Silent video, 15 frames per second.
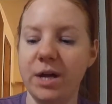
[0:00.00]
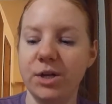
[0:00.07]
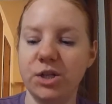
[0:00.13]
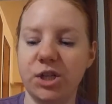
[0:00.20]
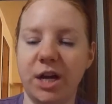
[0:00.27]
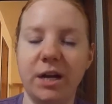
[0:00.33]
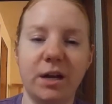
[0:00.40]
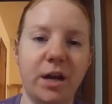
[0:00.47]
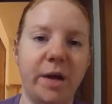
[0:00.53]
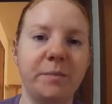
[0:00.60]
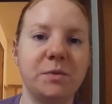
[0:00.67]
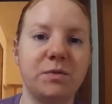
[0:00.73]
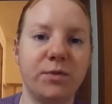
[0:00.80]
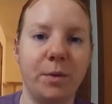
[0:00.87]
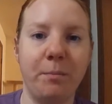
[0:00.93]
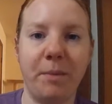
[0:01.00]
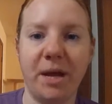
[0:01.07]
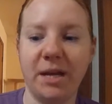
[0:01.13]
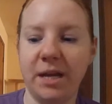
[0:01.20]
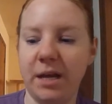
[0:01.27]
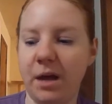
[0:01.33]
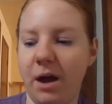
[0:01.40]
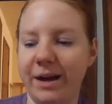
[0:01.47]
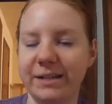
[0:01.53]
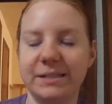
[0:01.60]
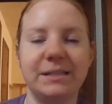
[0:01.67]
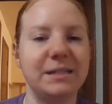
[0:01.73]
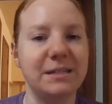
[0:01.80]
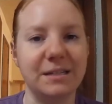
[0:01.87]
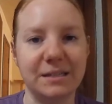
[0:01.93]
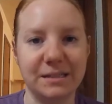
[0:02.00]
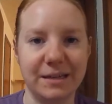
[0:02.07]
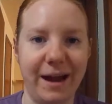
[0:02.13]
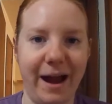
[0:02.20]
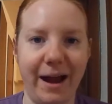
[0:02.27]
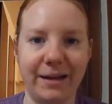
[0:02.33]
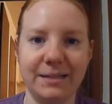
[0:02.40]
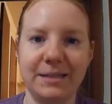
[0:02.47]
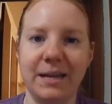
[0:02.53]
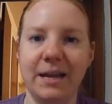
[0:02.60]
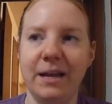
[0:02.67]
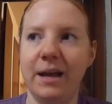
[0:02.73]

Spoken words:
Shayna comes from money, Austin does not.